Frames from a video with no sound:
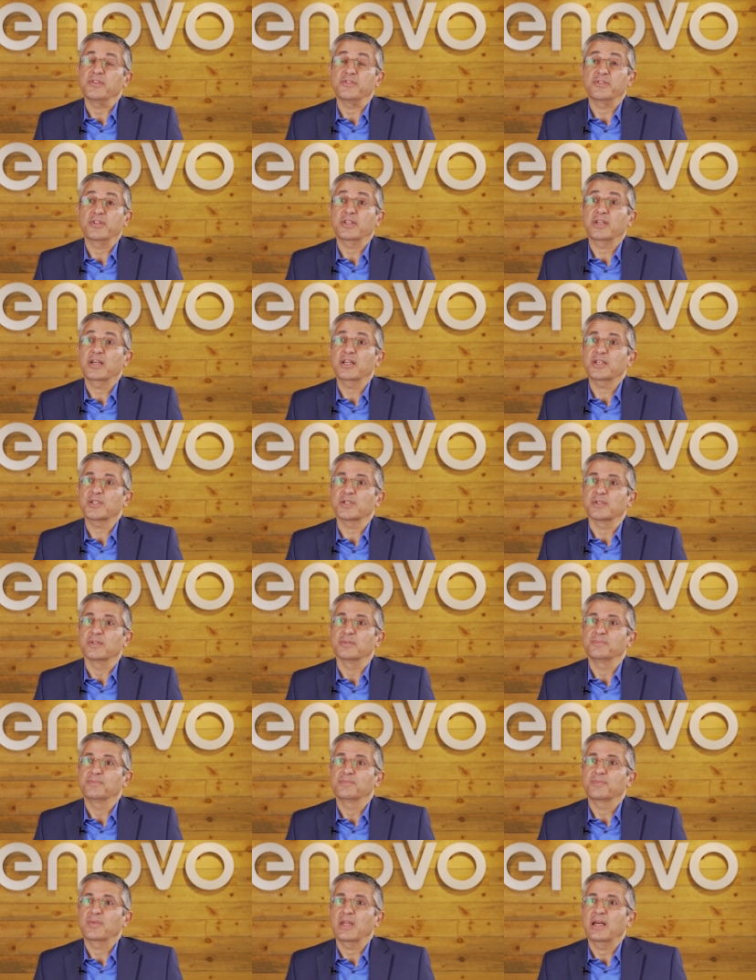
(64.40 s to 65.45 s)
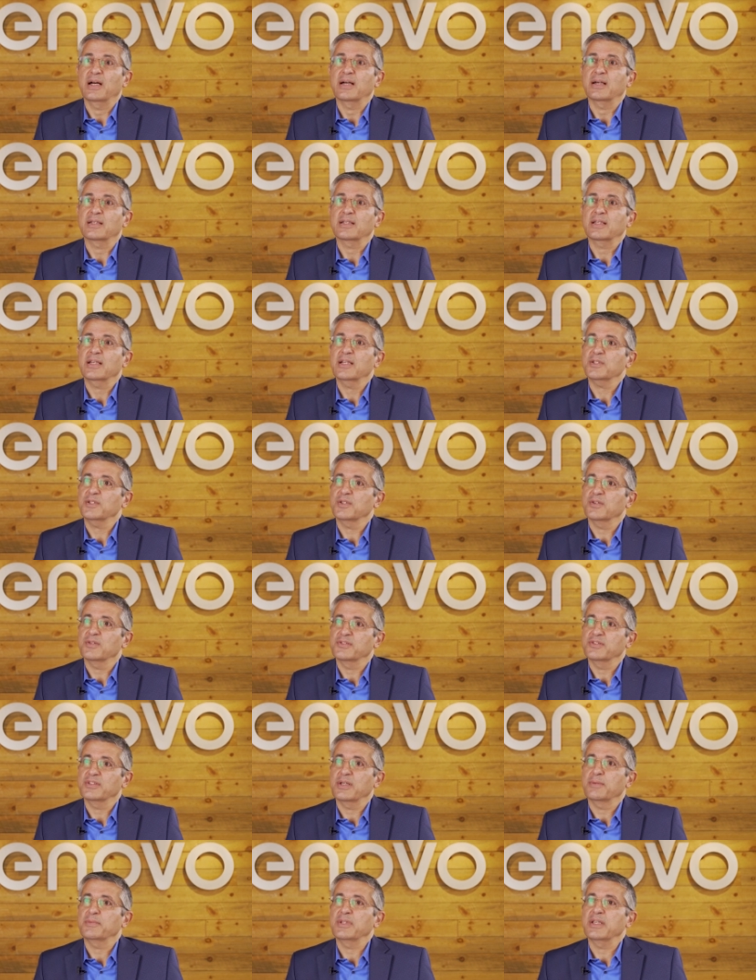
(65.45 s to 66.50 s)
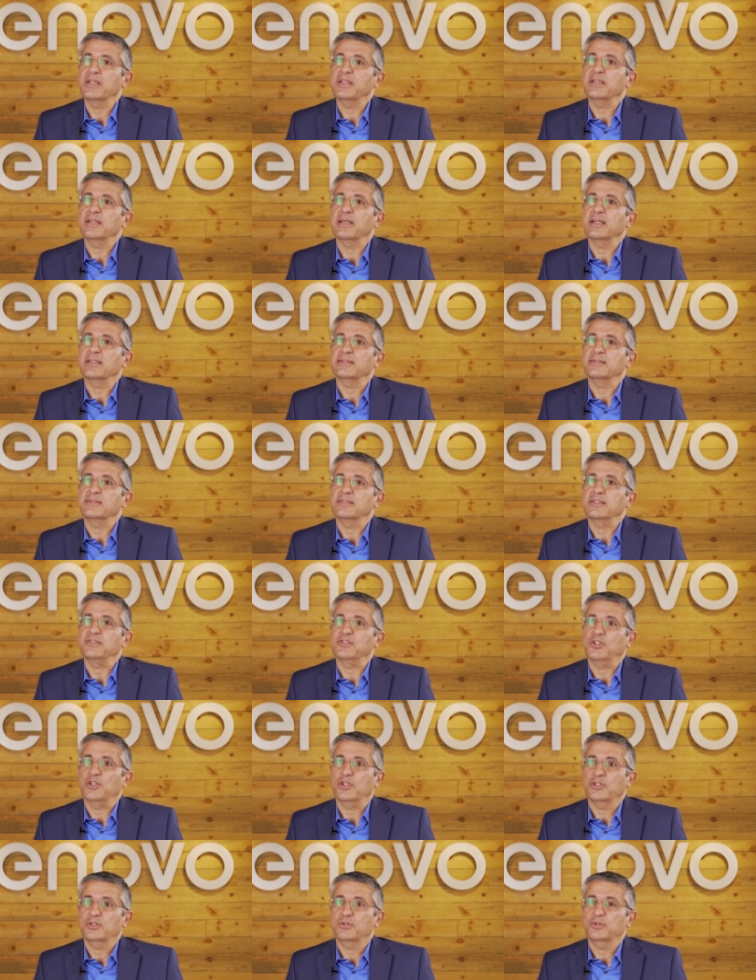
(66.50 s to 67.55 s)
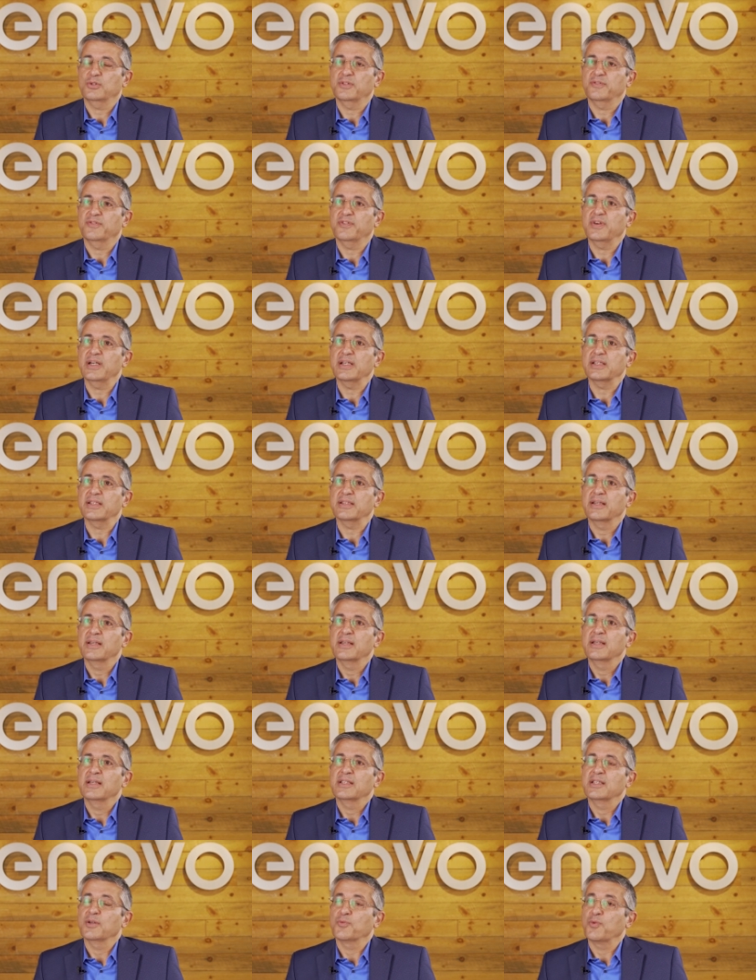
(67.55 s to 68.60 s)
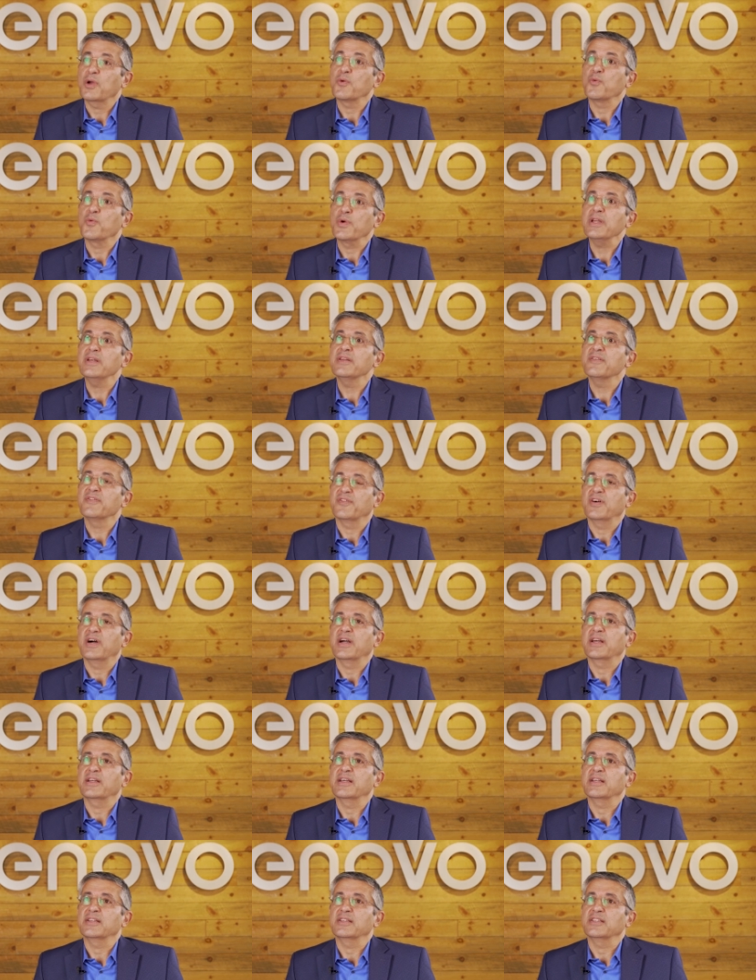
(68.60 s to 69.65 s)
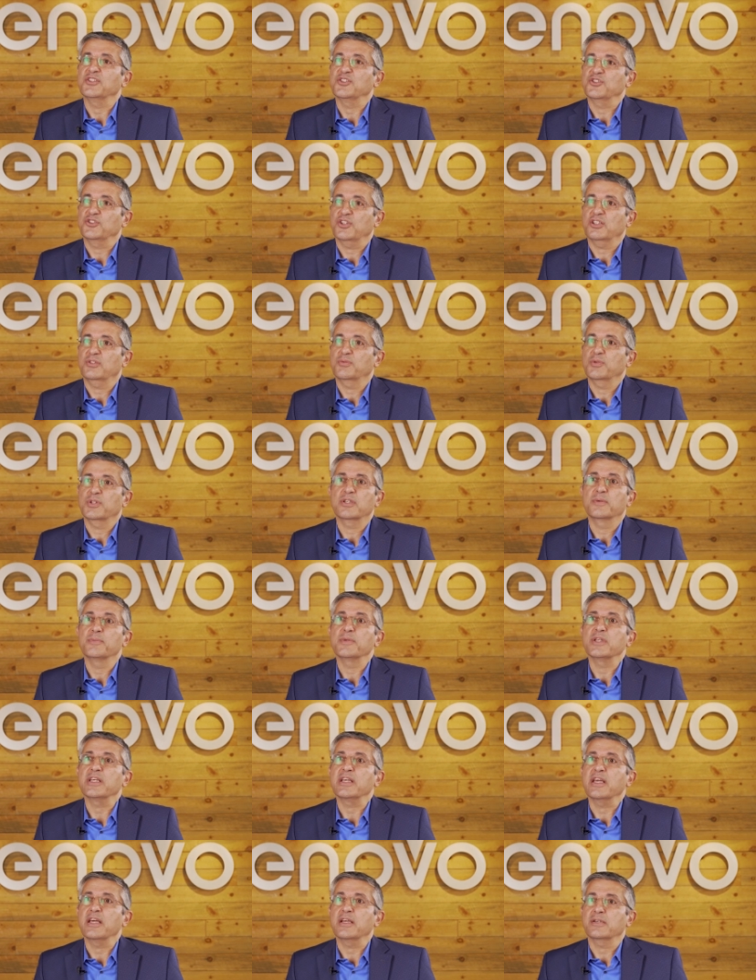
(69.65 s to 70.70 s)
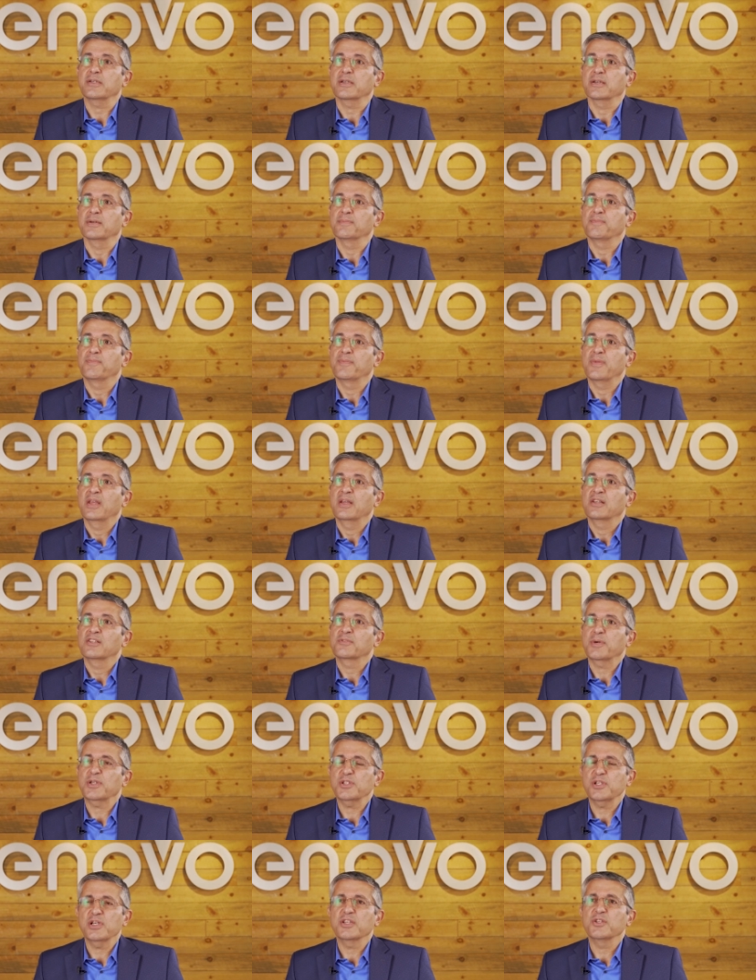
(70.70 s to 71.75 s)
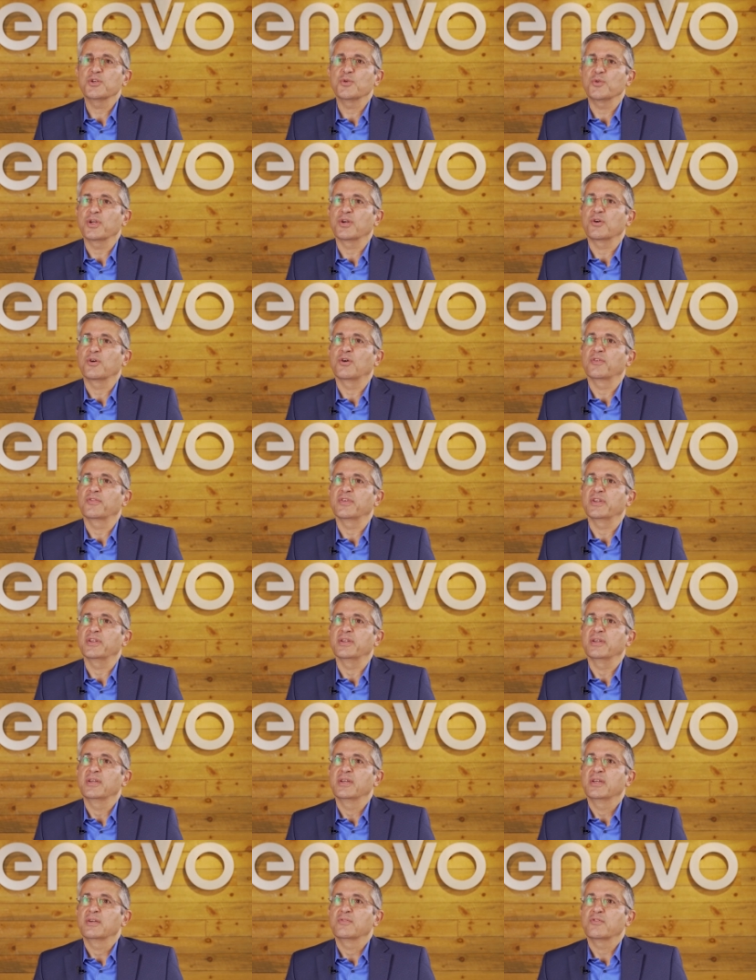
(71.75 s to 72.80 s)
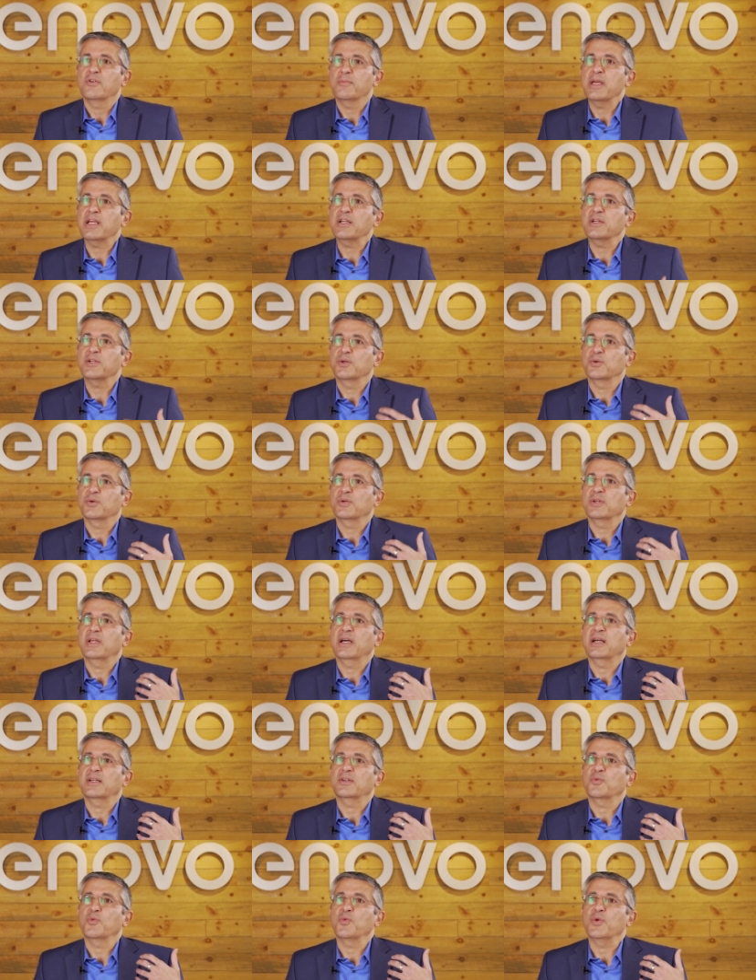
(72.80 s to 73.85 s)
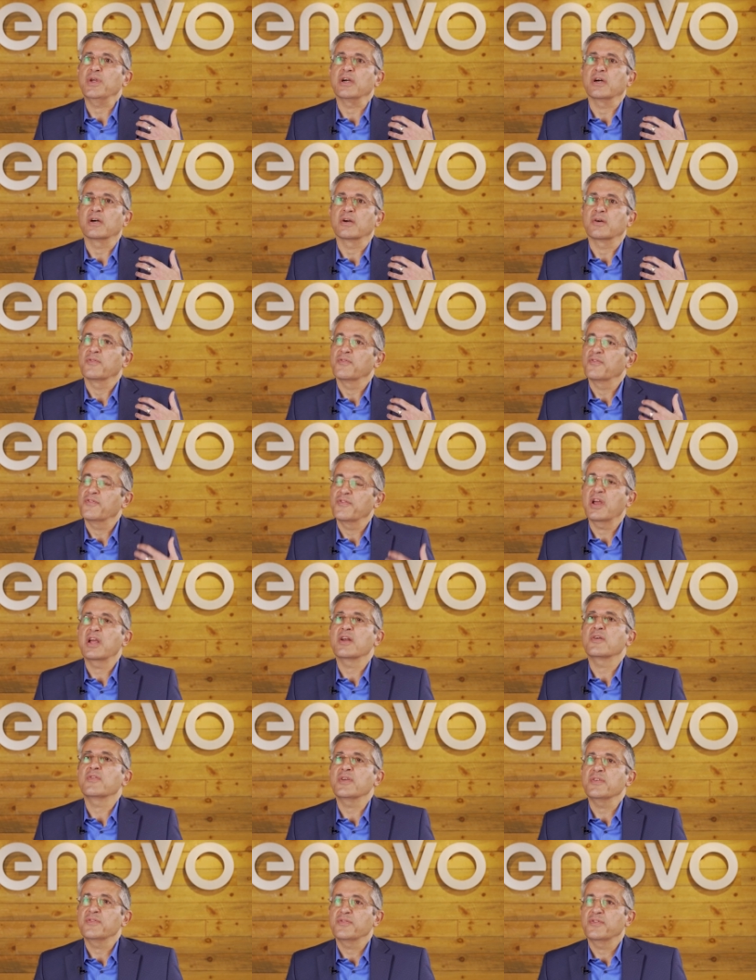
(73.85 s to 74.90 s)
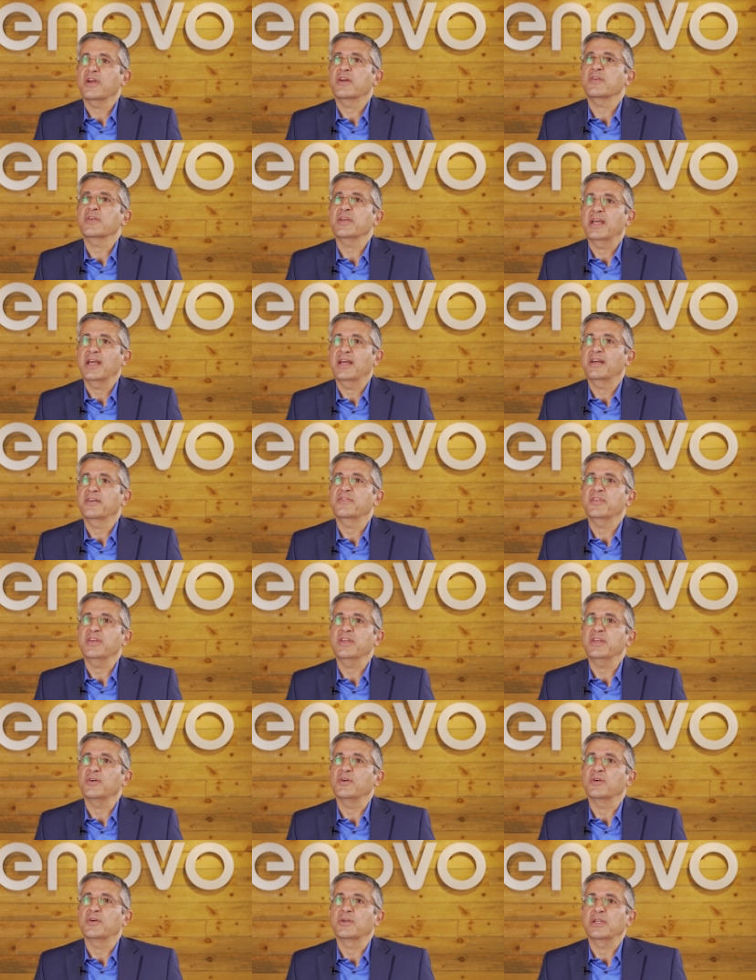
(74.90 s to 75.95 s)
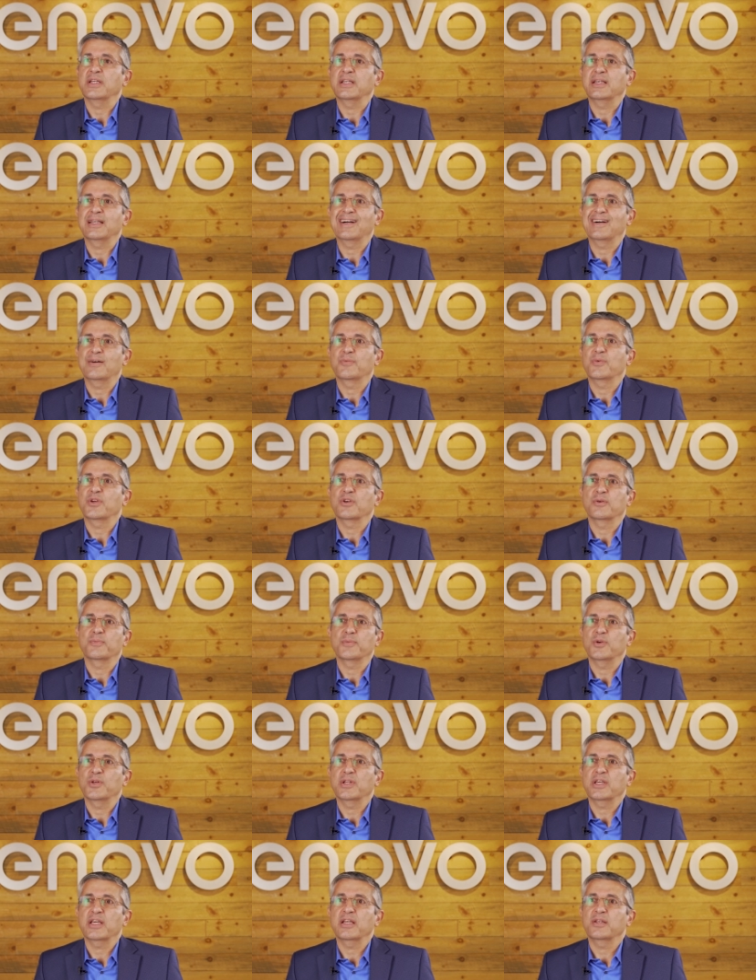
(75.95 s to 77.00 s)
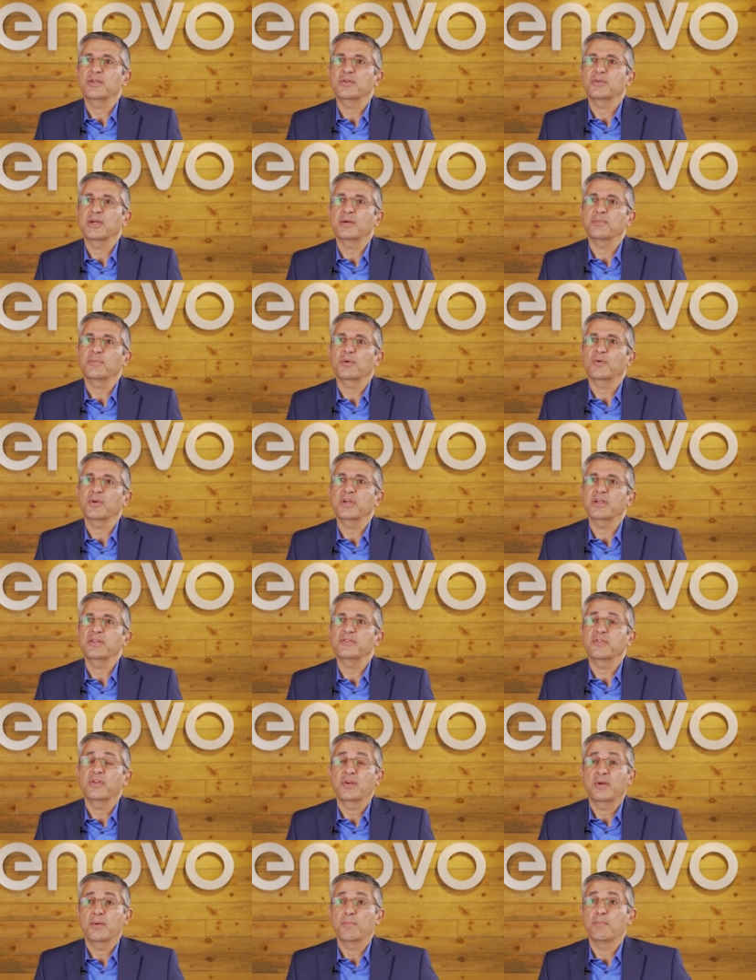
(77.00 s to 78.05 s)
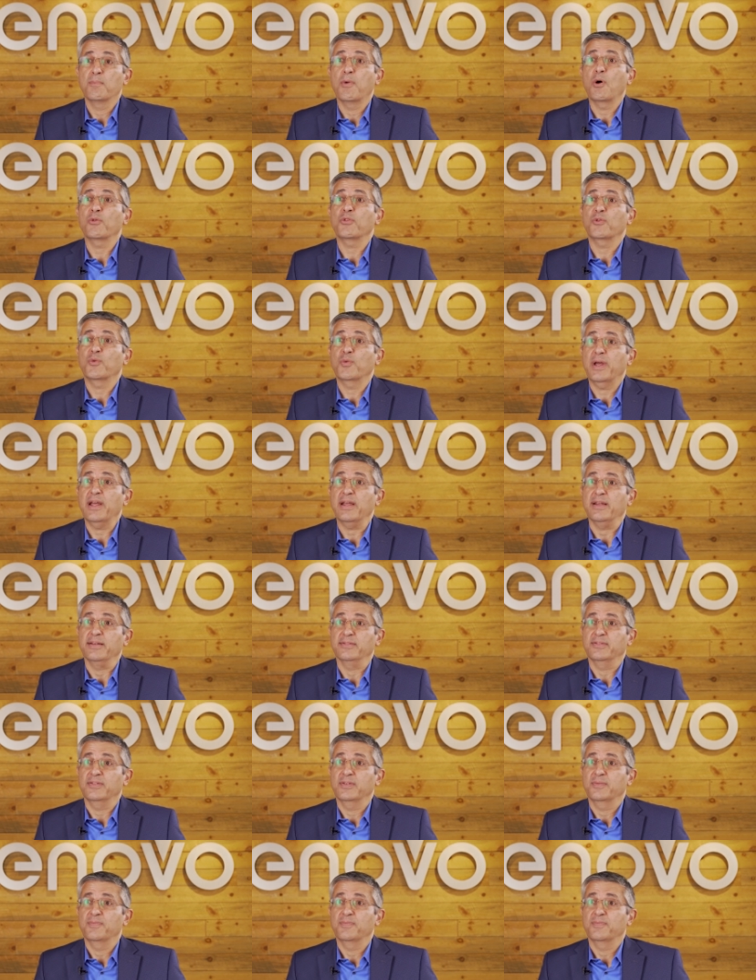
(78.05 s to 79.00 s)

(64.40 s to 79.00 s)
is the culture. Uh, culture is something that it's hard to define. The way we define it, it starts with communication, especially during COVID. We make sure that we are very, very heavy on in how we communicate to the employees, both ways.